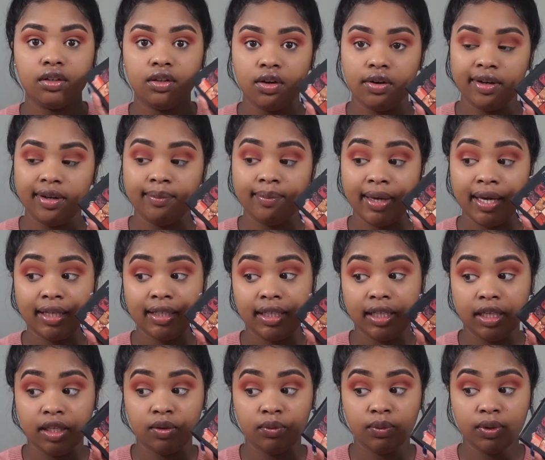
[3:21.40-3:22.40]
going back
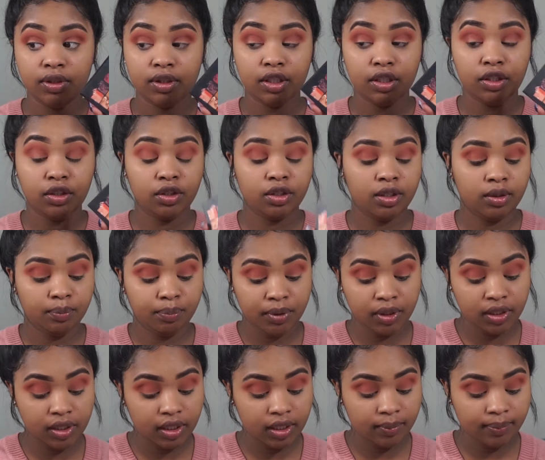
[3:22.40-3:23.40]
in with the Huda
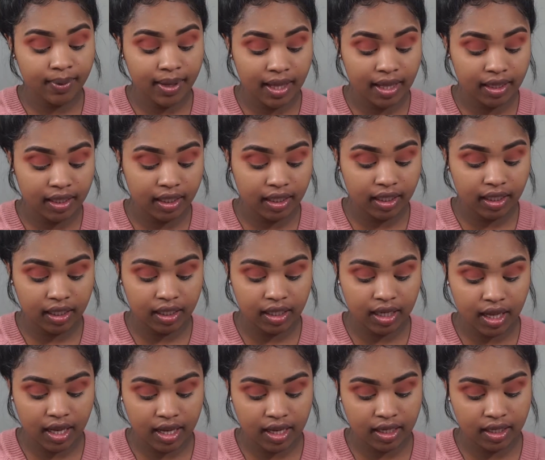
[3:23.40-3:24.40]
Beauty
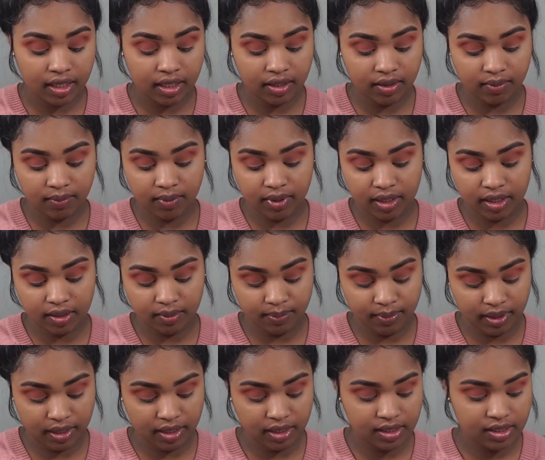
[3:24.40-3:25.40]
palette, I am going to
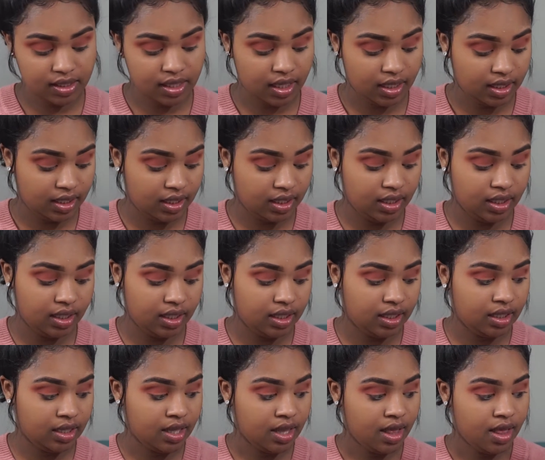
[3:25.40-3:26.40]
be
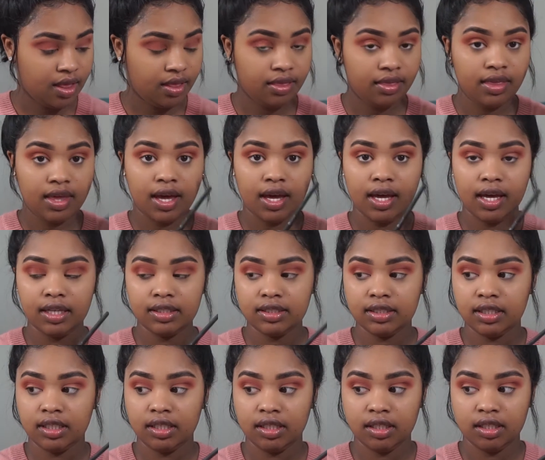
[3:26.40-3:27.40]
taking that